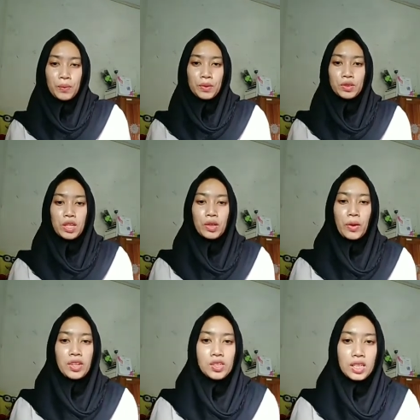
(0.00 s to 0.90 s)
Procedural
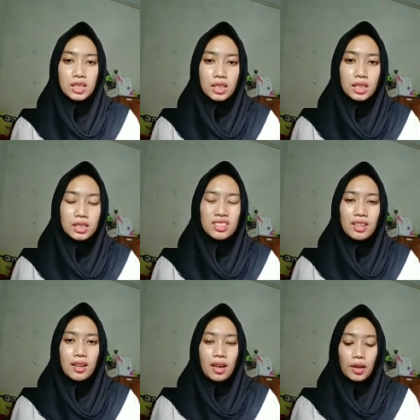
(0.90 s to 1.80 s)
question is
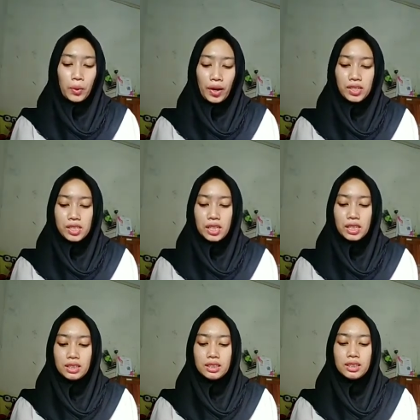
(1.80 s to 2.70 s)

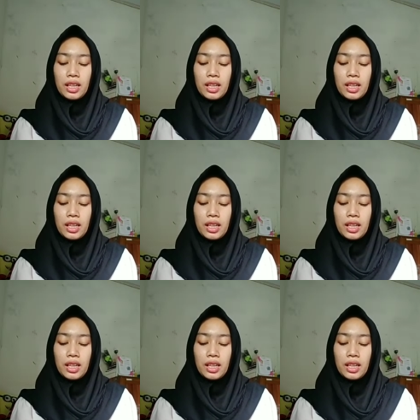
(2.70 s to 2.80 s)
question